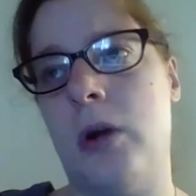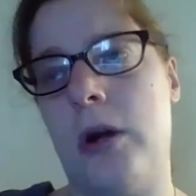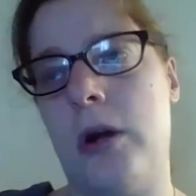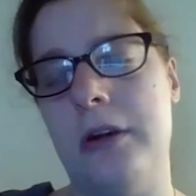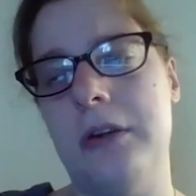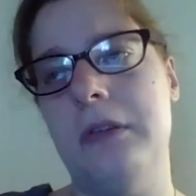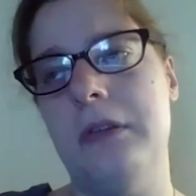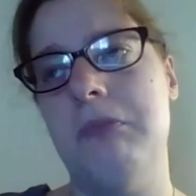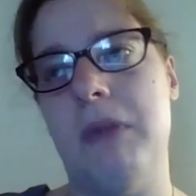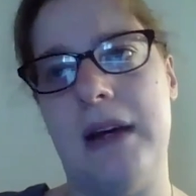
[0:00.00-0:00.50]

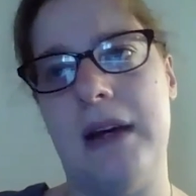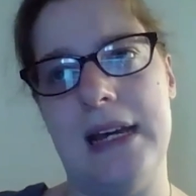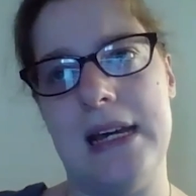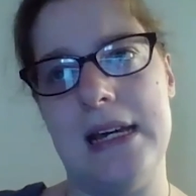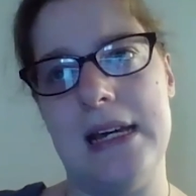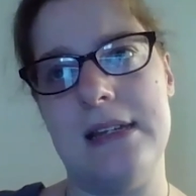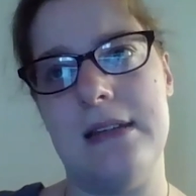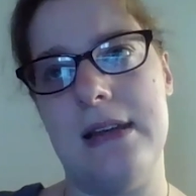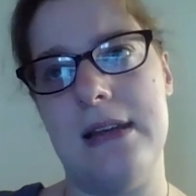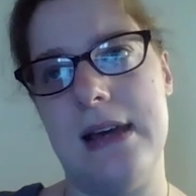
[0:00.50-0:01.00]
part of my
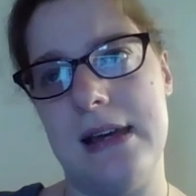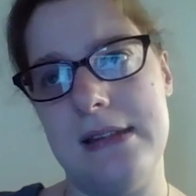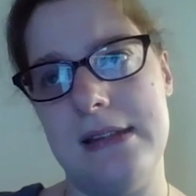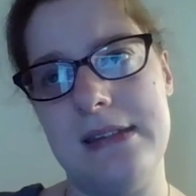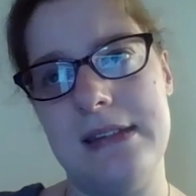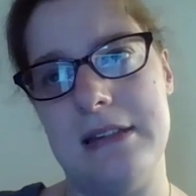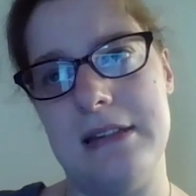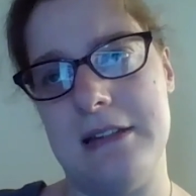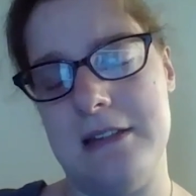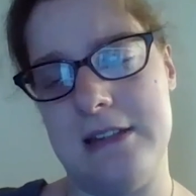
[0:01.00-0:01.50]
he-
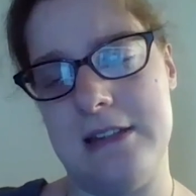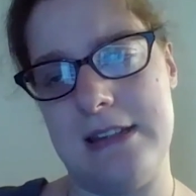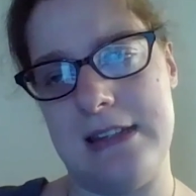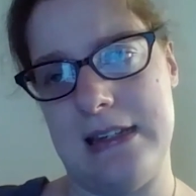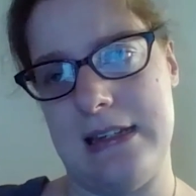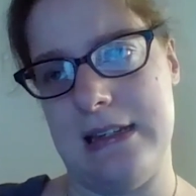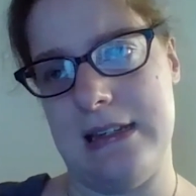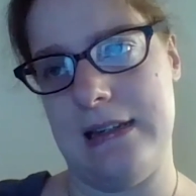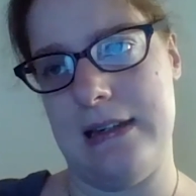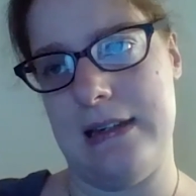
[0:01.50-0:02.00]

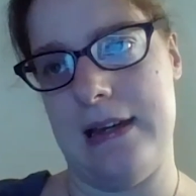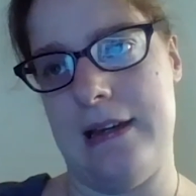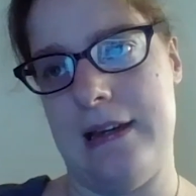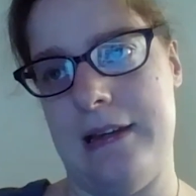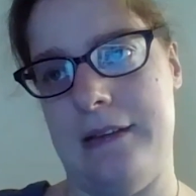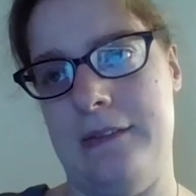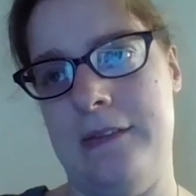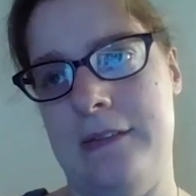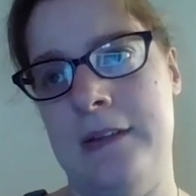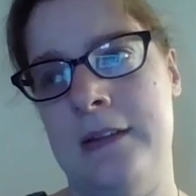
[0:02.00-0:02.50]
hesitancy
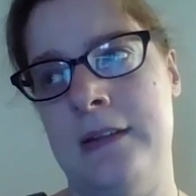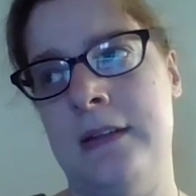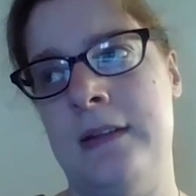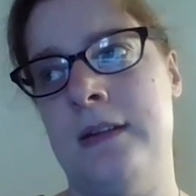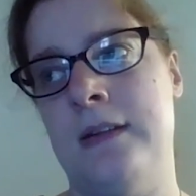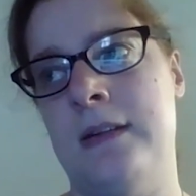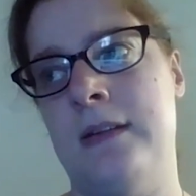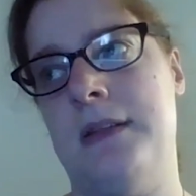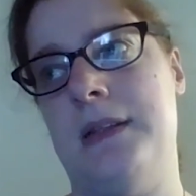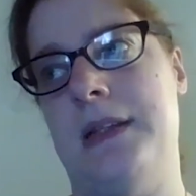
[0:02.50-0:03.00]
and
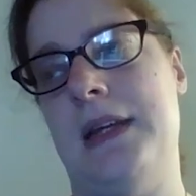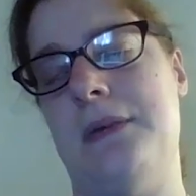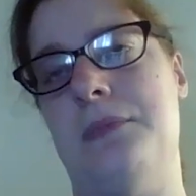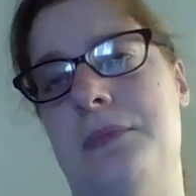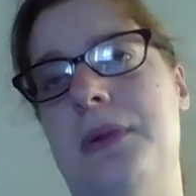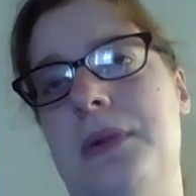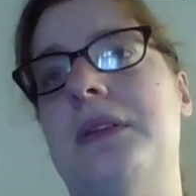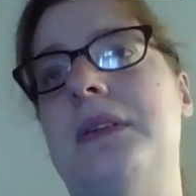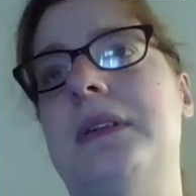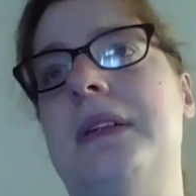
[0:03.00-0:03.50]
the
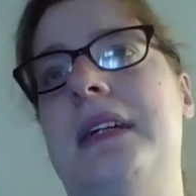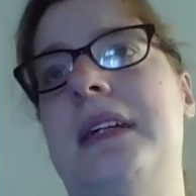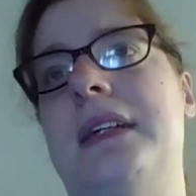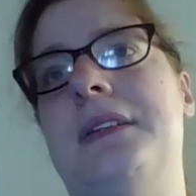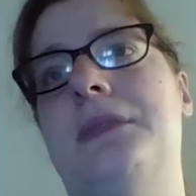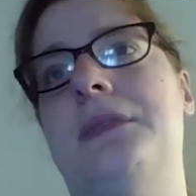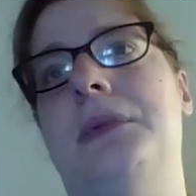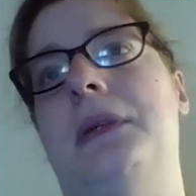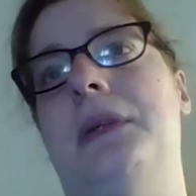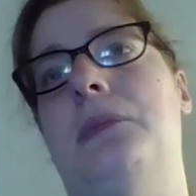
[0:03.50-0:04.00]

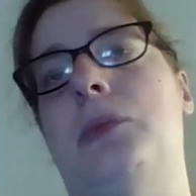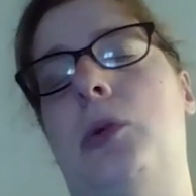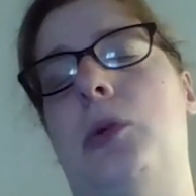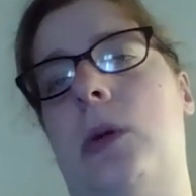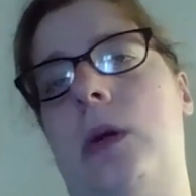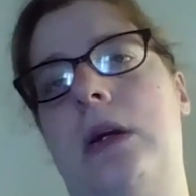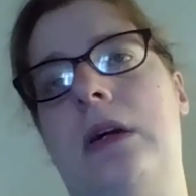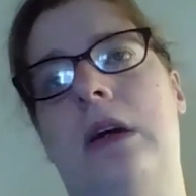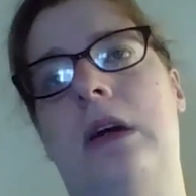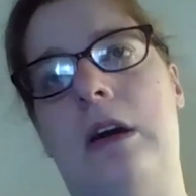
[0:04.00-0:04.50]
ability to be
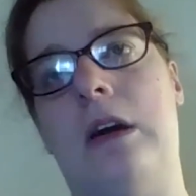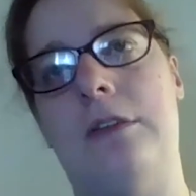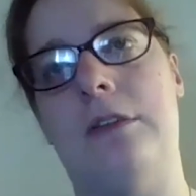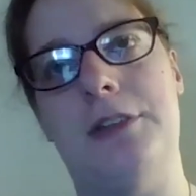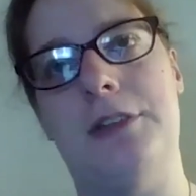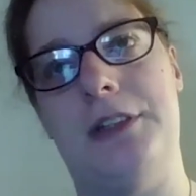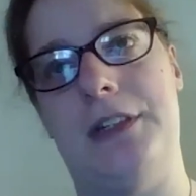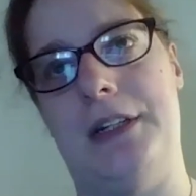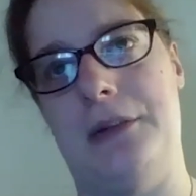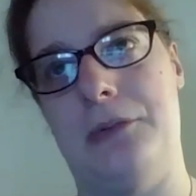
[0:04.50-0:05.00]
more
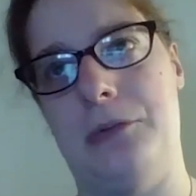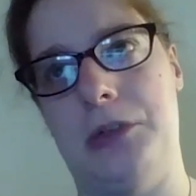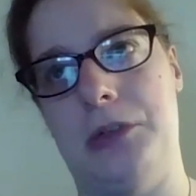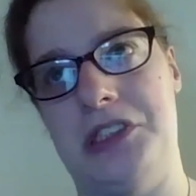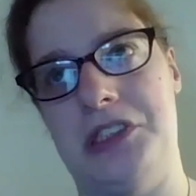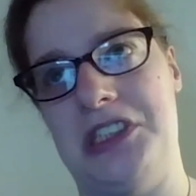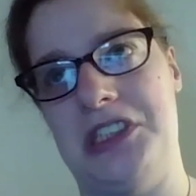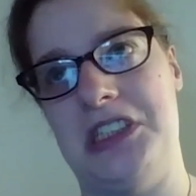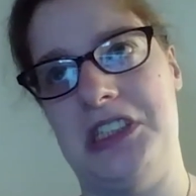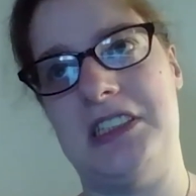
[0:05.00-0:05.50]
confident
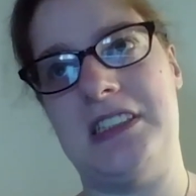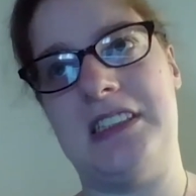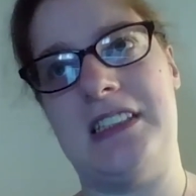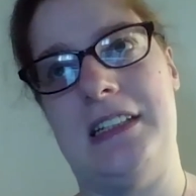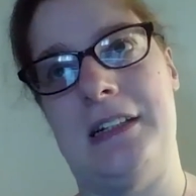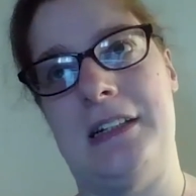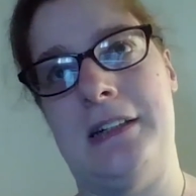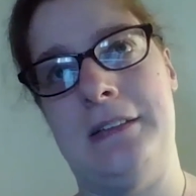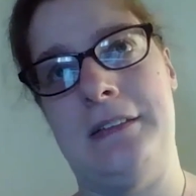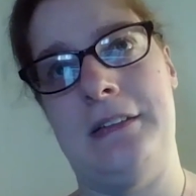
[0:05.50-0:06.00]
was just
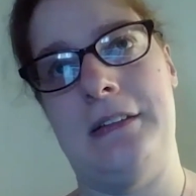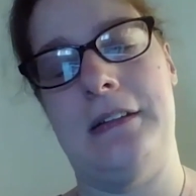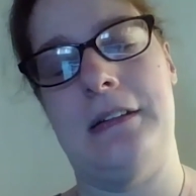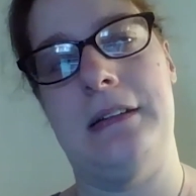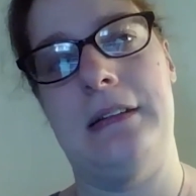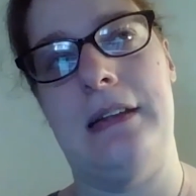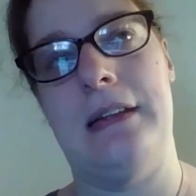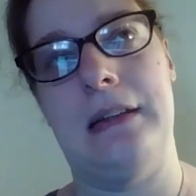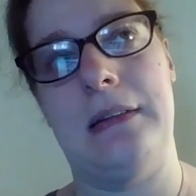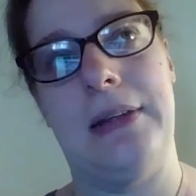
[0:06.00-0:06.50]
the
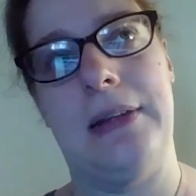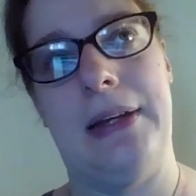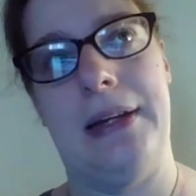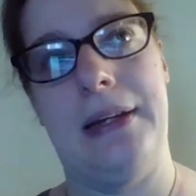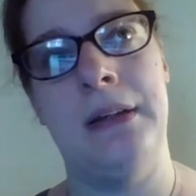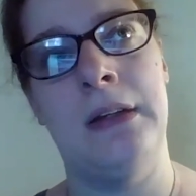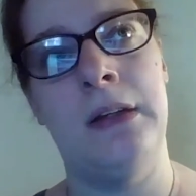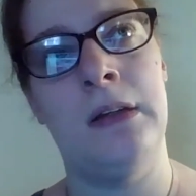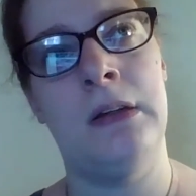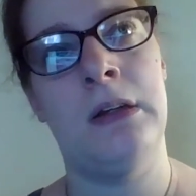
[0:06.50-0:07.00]
idea that
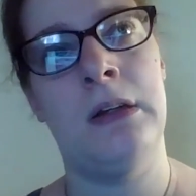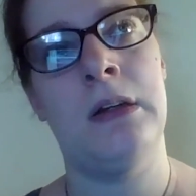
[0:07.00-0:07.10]
like,